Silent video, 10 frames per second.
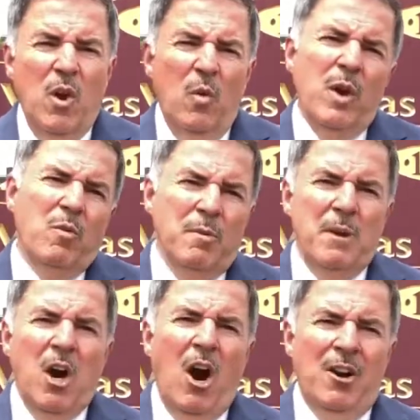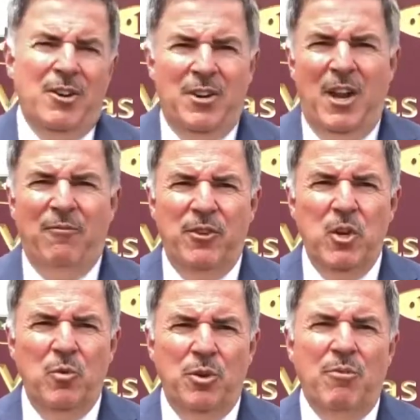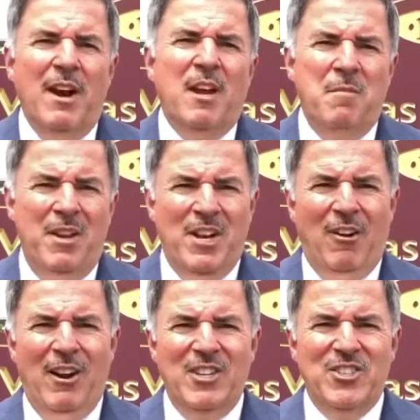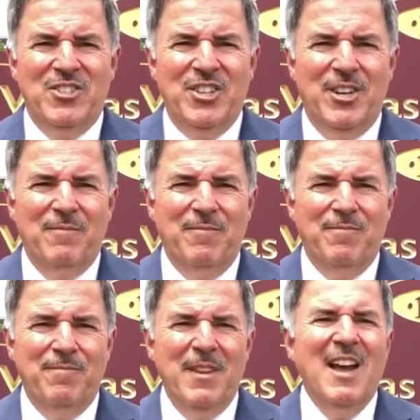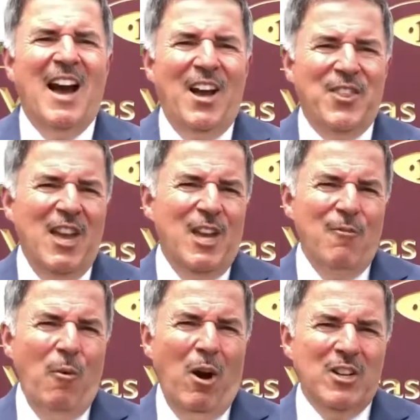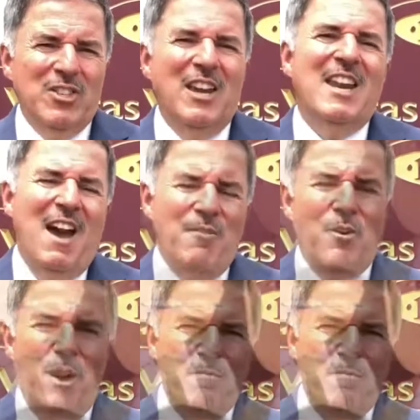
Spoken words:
we would be honored if you would recommend our agency. I thank you for watching and have a great